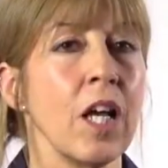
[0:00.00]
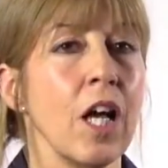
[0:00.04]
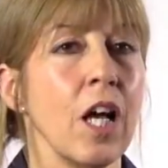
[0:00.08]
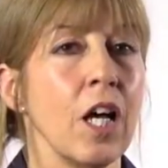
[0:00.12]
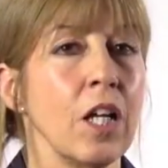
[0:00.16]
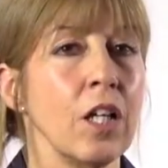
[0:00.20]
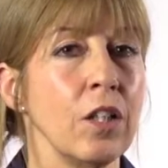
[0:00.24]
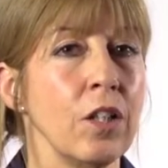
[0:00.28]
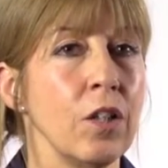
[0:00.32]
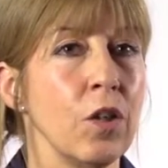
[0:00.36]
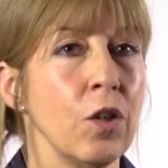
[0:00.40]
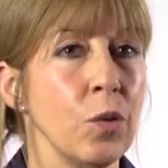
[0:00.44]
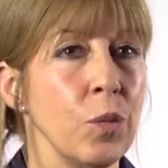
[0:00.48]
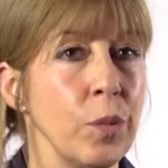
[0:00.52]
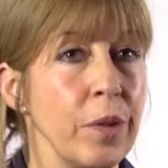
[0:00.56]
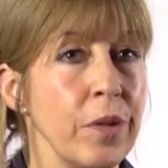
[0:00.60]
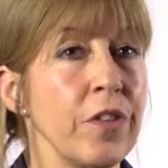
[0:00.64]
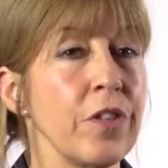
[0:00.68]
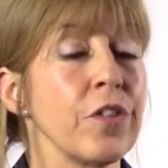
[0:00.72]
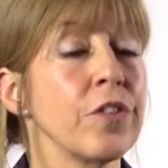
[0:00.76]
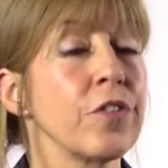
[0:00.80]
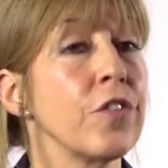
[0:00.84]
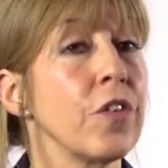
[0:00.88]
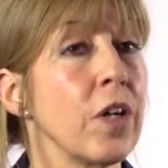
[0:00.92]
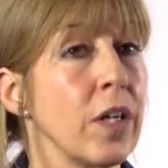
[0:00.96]
Along with
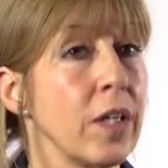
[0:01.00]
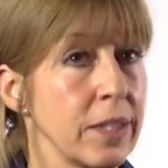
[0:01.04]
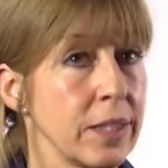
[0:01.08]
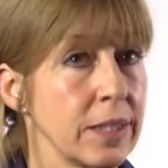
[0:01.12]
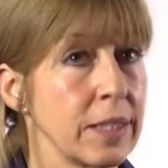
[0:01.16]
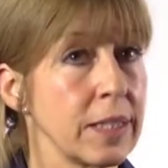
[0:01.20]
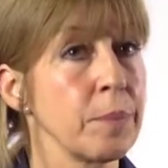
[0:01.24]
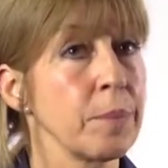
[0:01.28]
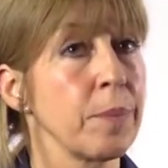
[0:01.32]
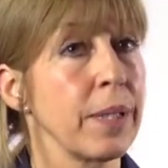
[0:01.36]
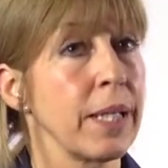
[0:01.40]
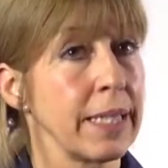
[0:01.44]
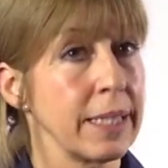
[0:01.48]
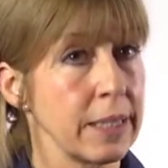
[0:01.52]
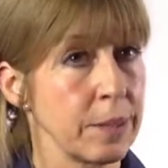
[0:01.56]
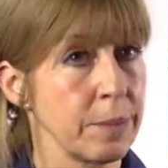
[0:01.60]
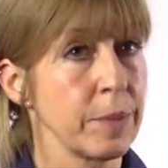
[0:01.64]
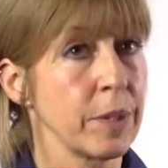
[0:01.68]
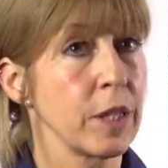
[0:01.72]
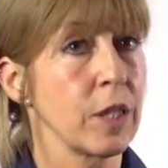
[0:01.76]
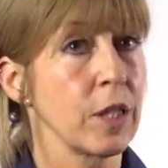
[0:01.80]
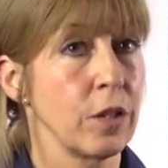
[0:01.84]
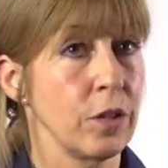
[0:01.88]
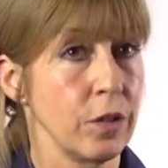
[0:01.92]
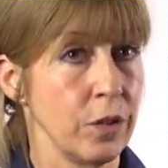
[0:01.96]
the fasting
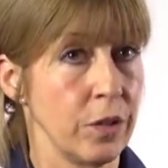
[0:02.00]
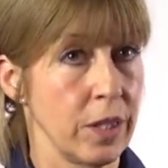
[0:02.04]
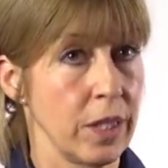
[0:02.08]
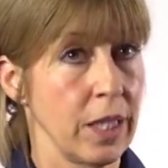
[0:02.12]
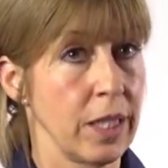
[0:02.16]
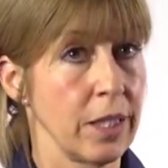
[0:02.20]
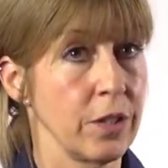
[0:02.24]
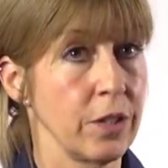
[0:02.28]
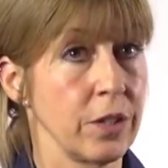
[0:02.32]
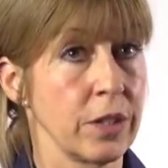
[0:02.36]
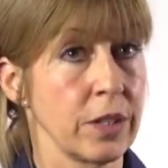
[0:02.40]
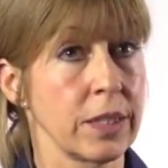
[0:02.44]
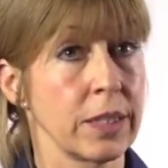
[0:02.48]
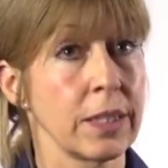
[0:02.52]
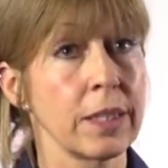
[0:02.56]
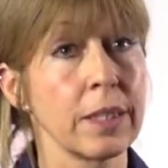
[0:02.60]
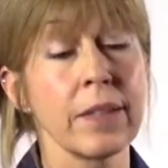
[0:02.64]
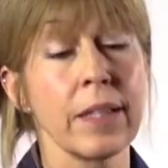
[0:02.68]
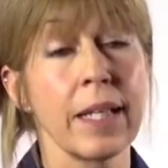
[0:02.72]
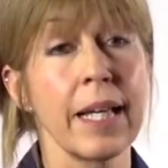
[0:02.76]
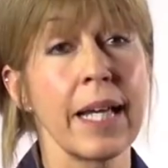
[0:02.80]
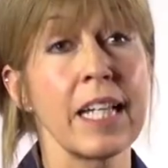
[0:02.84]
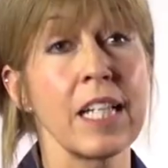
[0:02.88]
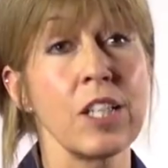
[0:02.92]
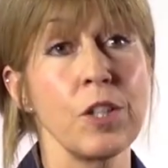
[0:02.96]
plasma glucose, the
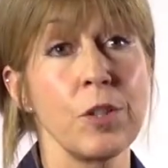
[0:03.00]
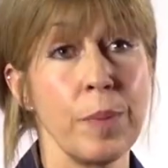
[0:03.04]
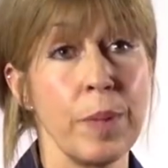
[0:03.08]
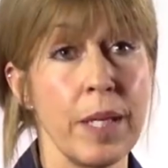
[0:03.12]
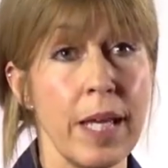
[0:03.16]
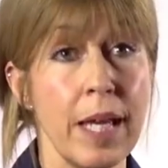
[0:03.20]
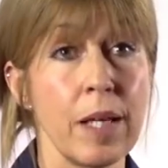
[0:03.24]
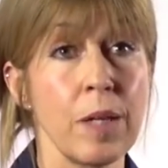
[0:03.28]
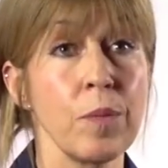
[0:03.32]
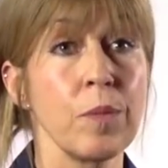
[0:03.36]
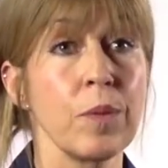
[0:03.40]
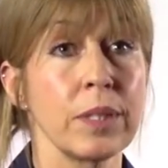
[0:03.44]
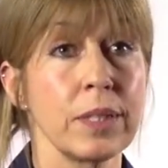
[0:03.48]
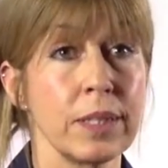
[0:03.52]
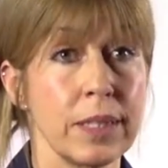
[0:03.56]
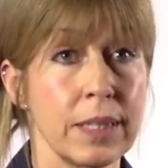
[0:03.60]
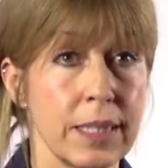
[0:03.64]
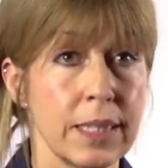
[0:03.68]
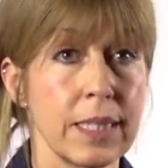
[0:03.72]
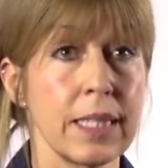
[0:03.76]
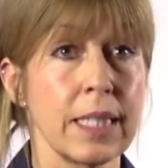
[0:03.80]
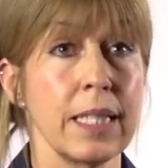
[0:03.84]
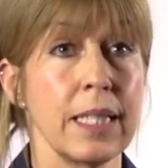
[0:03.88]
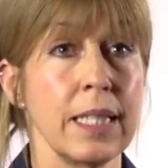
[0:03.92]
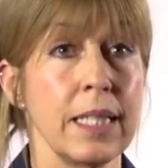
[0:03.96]

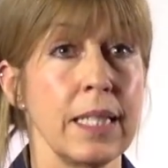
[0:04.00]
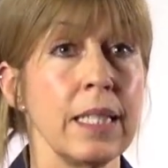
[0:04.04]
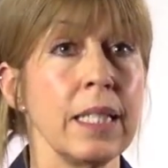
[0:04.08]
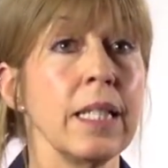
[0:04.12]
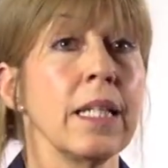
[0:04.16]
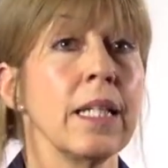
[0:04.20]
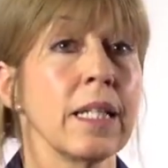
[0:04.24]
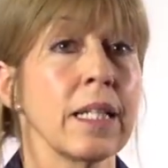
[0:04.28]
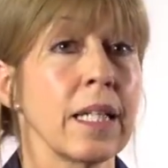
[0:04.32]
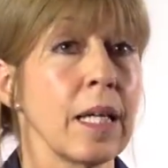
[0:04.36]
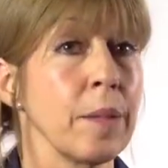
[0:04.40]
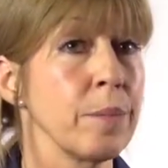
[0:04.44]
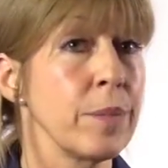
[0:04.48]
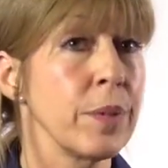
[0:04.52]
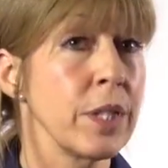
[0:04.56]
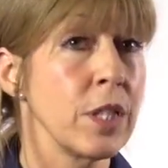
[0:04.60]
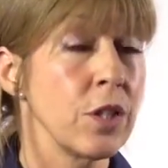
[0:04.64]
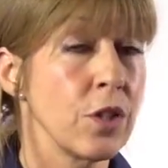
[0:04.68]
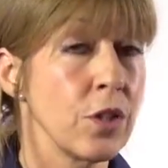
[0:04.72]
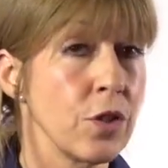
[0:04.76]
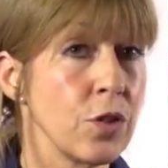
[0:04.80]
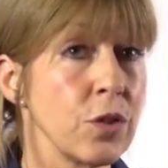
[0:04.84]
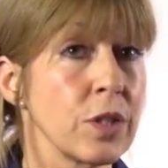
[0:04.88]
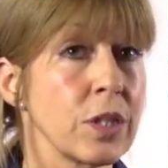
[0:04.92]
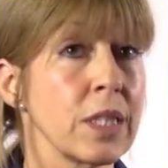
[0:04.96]
HbA1c can be
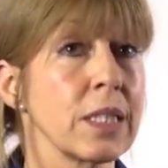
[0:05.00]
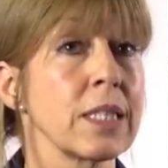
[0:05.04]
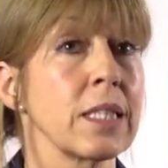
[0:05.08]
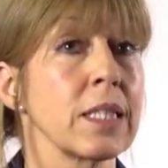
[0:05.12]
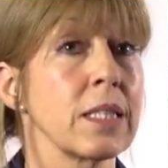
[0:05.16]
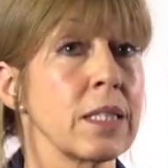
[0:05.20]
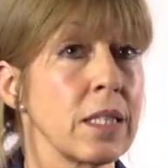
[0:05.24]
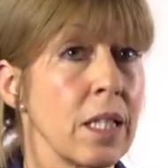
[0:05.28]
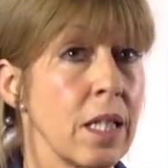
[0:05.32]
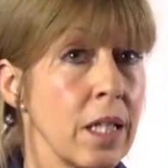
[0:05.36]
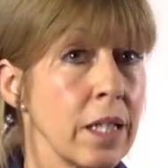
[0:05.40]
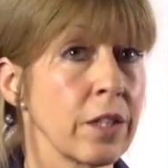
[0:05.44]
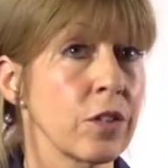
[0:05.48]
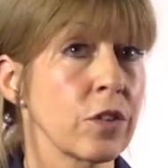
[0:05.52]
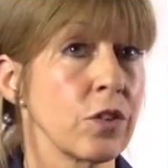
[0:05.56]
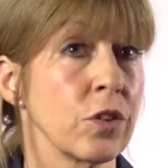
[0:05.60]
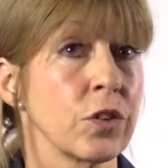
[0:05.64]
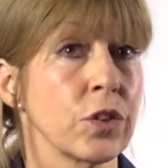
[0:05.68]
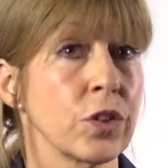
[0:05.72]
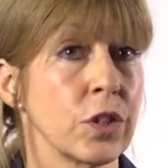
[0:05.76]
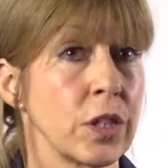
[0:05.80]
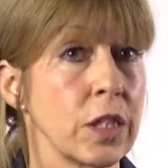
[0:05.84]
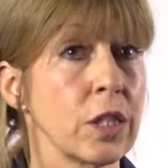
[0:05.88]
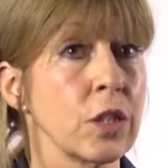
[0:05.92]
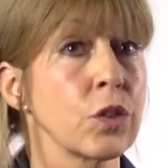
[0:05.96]
used as a
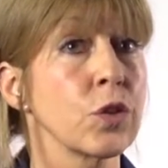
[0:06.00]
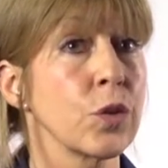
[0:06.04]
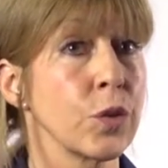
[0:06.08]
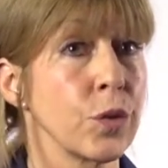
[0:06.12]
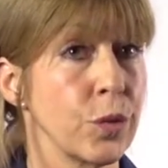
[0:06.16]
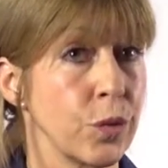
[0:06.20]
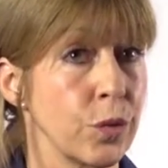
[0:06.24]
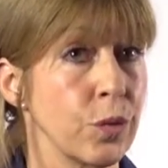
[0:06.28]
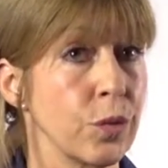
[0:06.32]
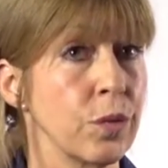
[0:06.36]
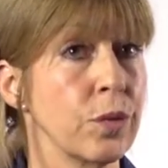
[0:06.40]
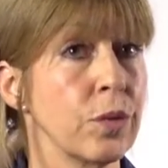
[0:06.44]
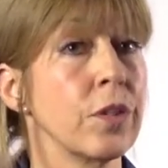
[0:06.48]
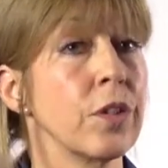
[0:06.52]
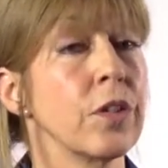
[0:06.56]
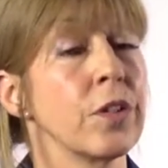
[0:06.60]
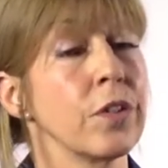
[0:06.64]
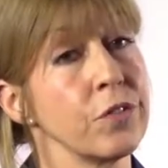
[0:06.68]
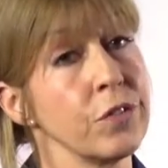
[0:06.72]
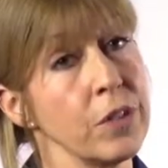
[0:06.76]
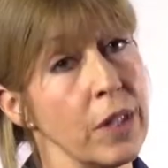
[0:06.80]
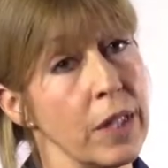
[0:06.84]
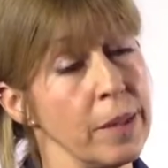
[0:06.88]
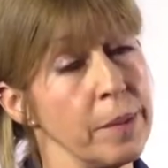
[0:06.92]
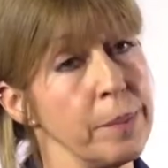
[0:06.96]
diagnostic tool
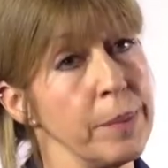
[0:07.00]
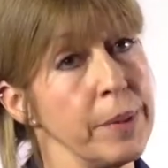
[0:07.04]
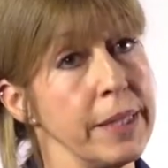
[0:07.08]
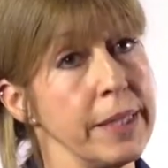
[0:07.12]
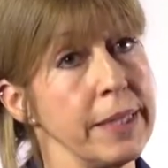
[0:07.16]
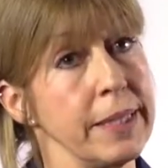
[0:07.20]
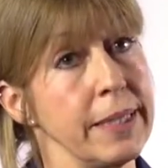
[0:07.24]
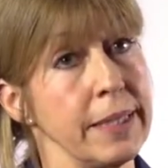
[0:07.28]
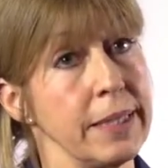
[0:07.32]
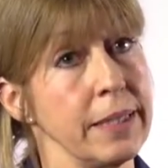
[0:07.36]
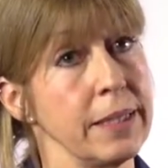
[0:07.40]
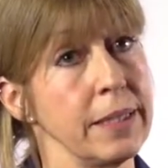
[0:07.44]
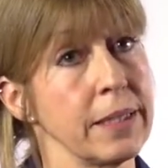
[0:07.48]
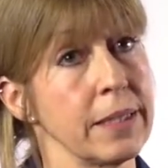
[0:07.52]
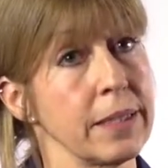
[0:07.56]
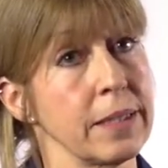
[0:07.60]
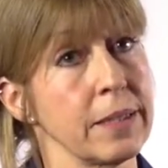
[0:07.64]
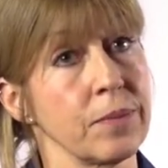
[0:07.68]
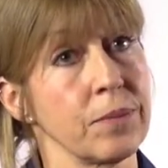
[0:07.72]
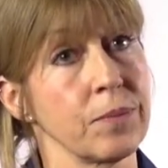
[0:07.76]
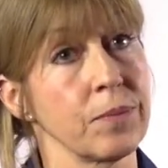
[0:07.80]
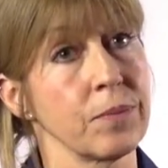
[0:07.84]
of diabetes.